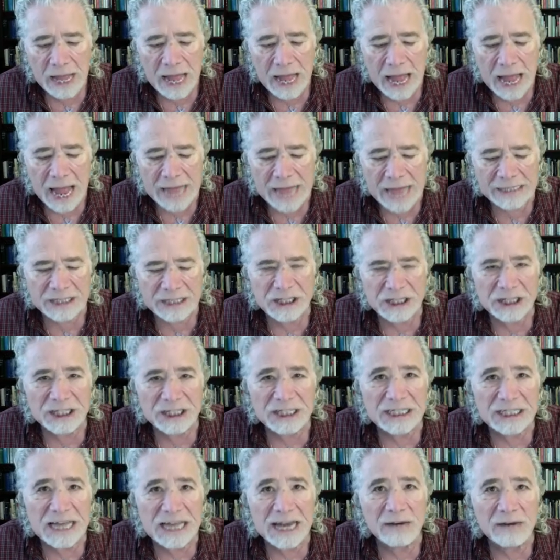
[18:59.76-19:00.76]
And she
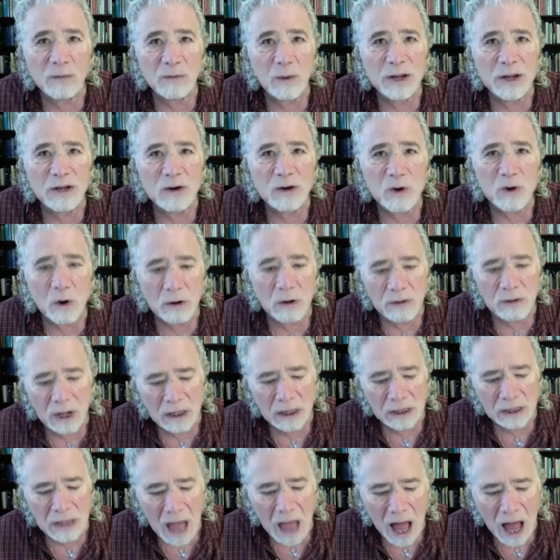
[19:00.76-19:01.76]
said, when you're
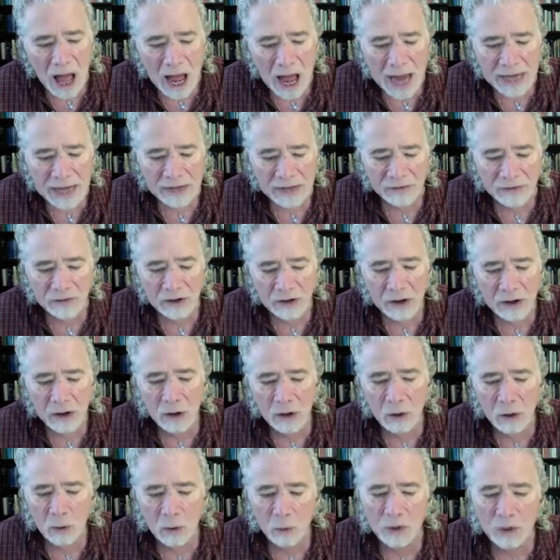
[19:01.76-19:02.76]
aligned
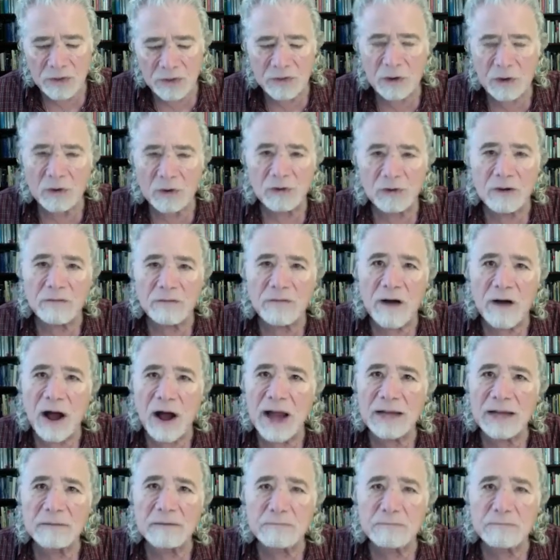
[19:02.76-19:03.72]
with your divine